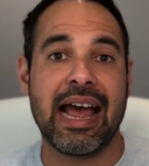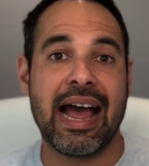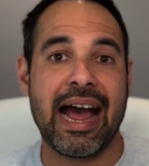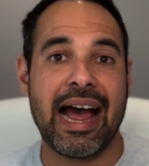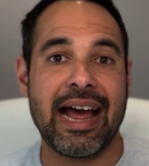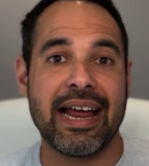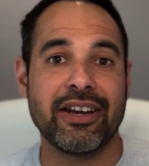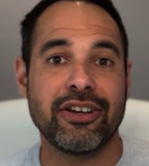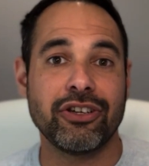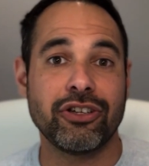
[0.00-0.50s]

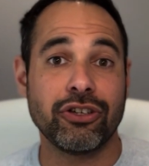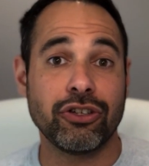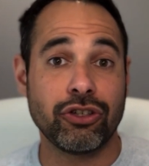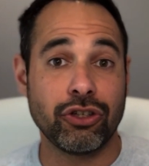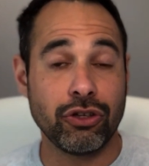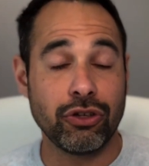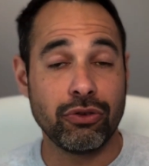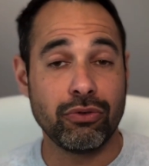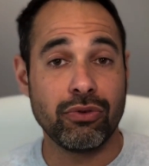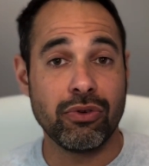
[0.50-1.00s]
and
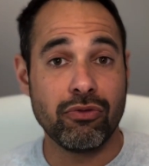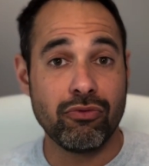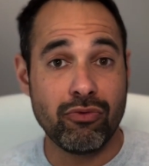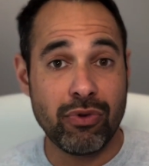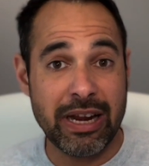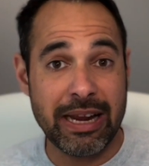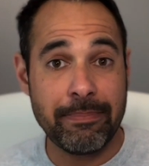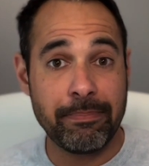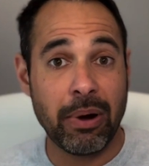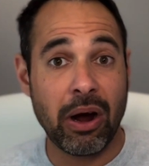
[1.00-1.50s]
to
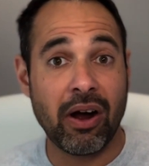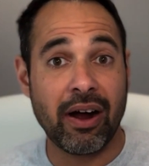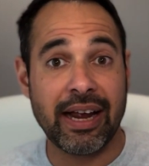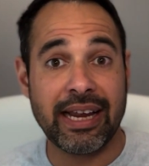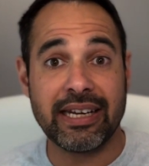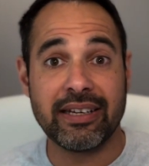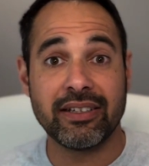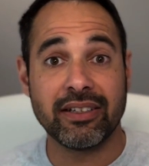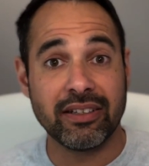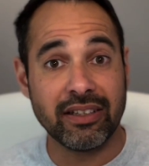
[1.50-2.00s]

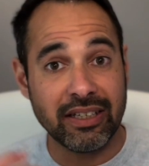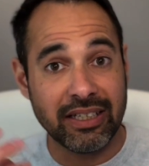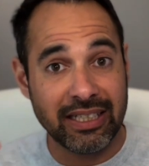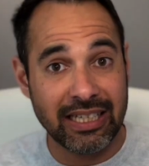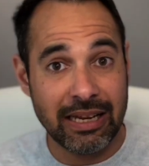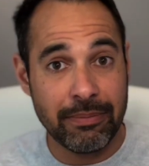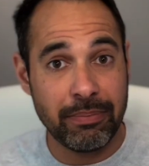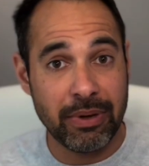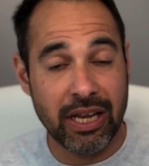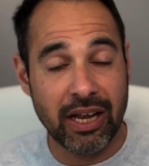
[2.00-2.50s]
rebind the
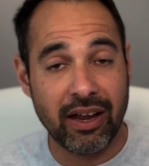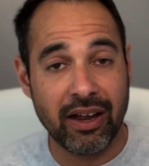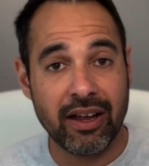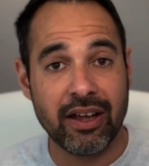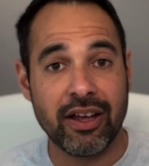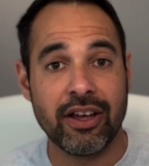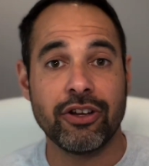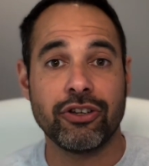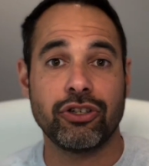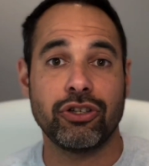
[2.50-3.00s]
tibia
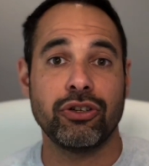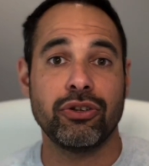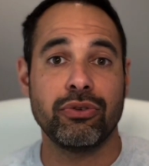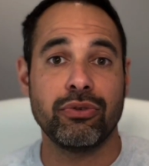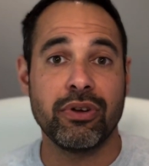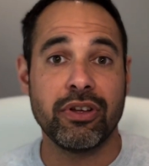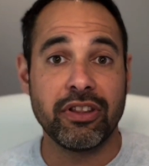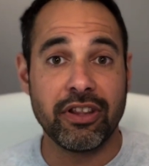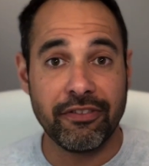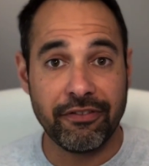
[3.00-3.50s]
to
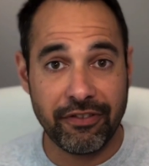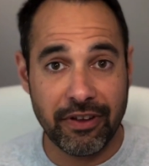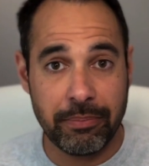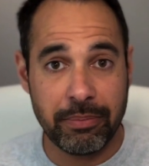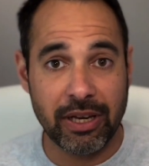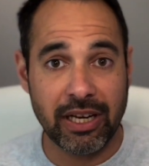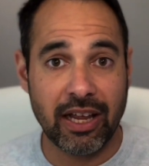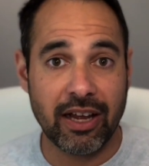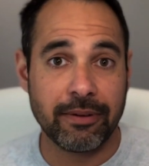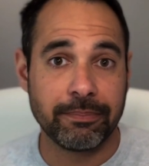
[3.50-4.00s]
the
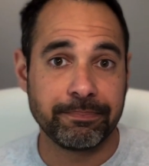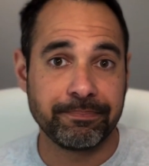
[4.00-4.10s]
fibula.